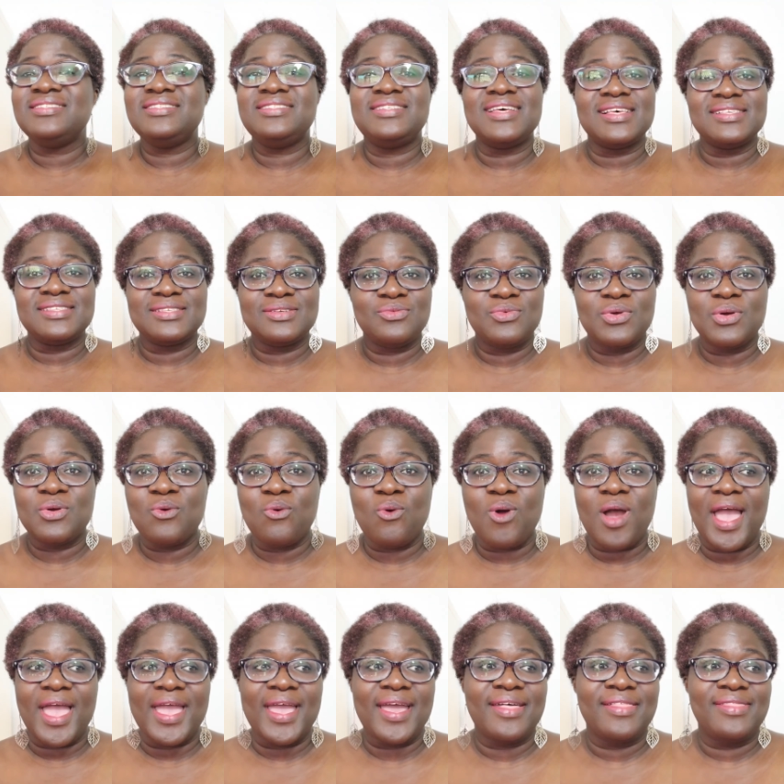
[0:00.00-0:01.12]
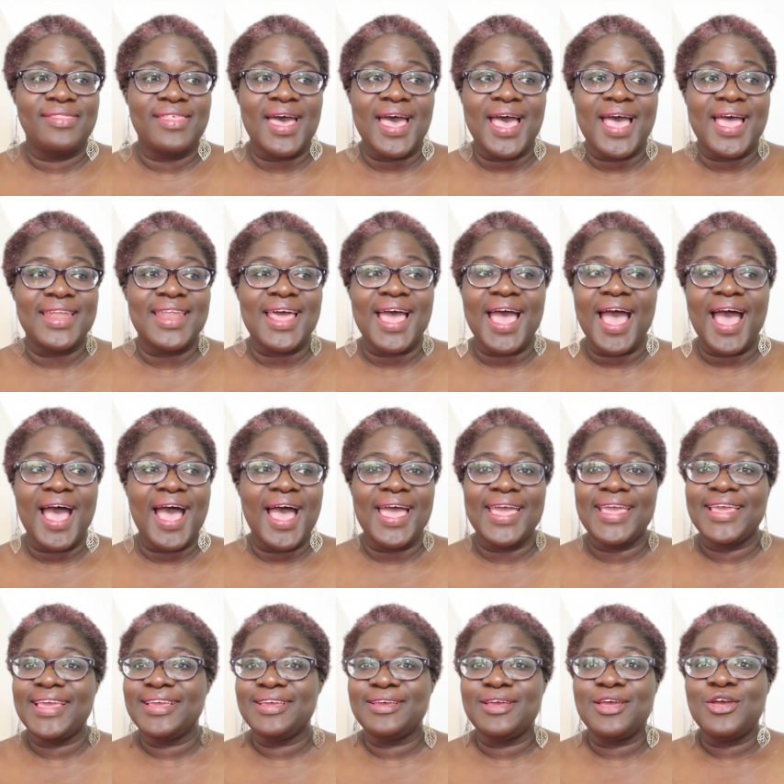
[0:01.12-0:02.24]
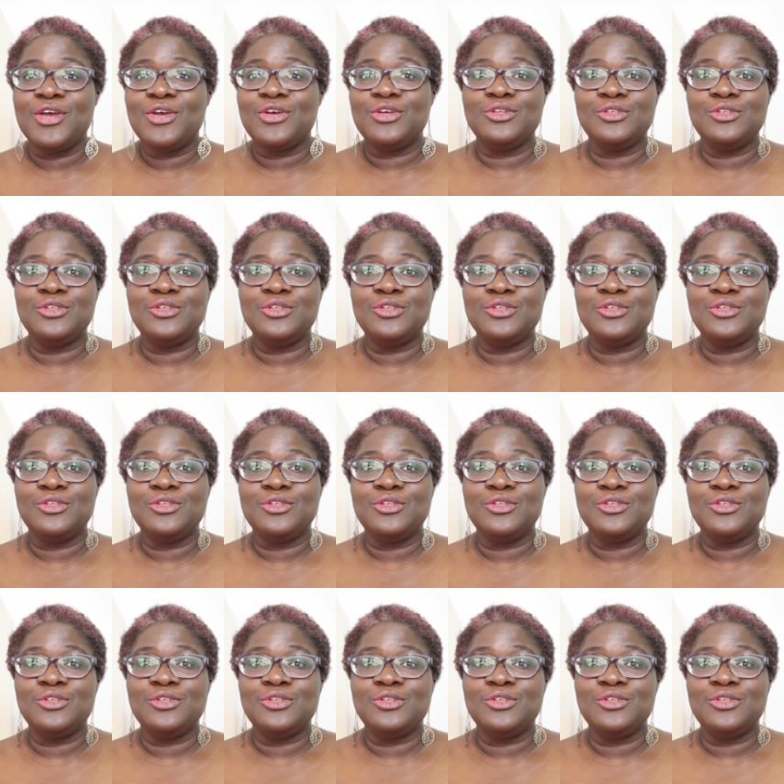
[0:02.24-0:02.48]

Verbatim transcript: doesn't require that I